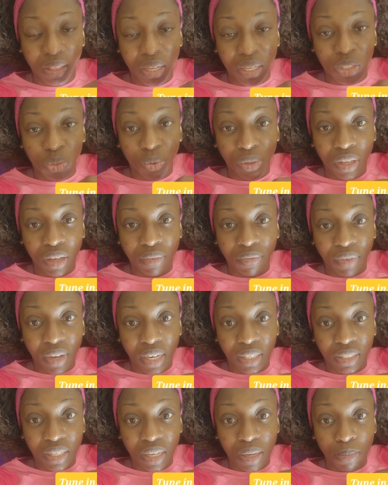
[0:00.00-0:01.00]
that's really
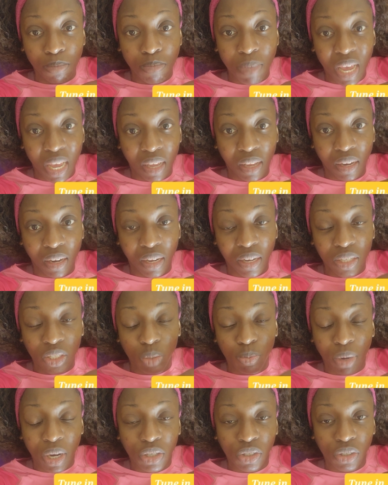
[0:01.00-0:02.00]
affecting men and
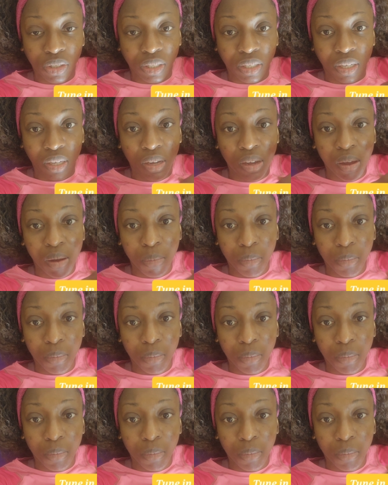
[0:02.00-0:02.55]
especially